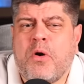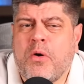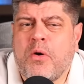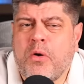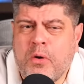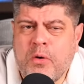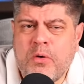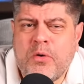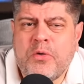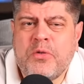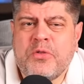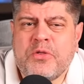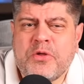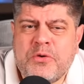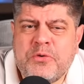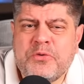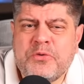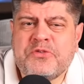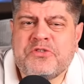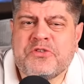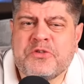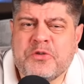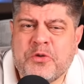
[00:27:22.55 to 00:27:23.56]
all
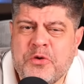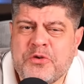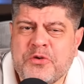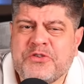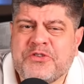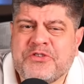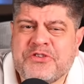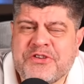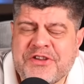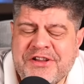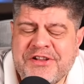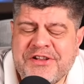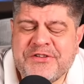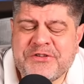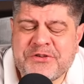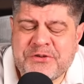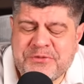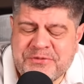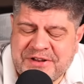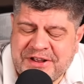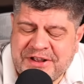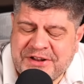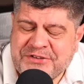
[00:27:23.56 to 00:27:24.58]
those lost sales
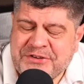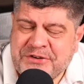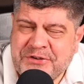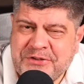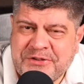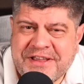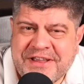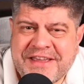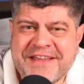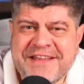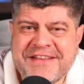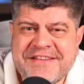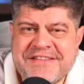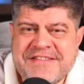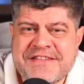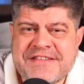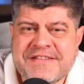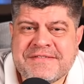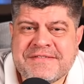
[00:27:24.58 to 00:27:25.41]
of natural gas